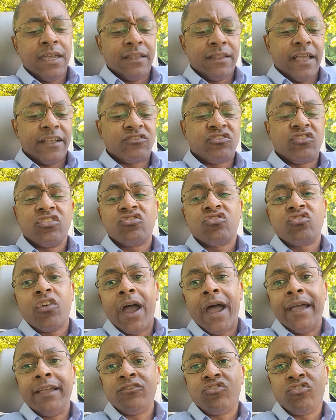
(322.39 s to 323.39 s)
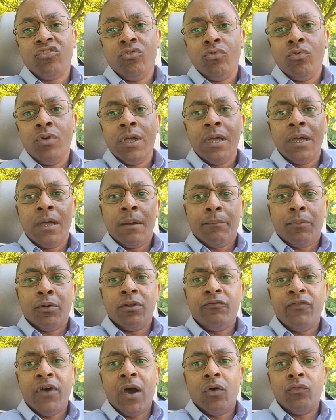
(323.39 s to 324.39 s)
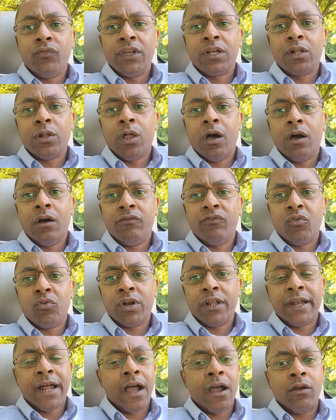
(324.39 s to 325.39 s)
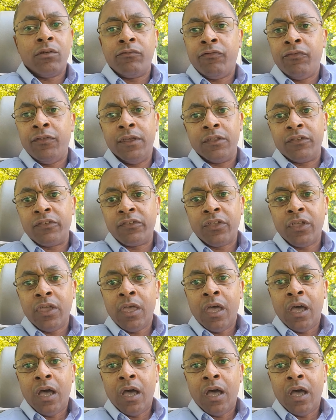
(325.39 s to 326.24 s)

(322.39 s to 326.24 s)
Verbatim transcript: That's just trying to put a velvet glove on an iron fist.